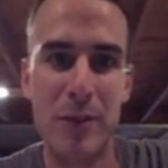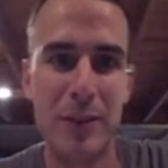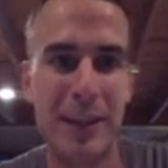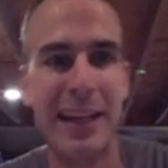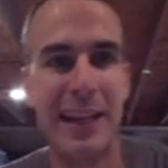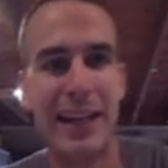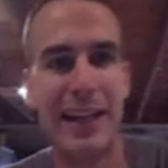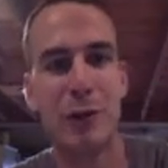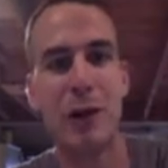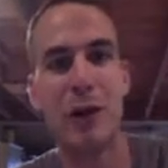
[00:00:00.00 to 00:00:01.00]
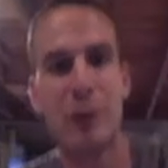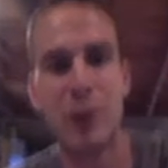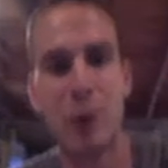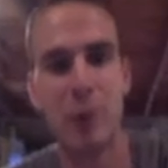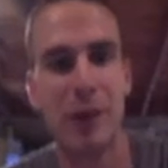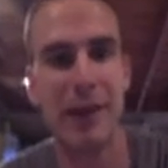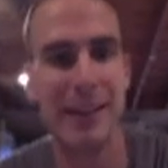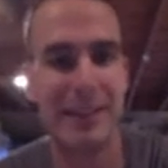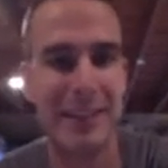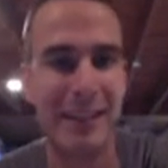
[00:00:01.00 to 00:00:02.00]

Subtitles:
And again, I try to incorporate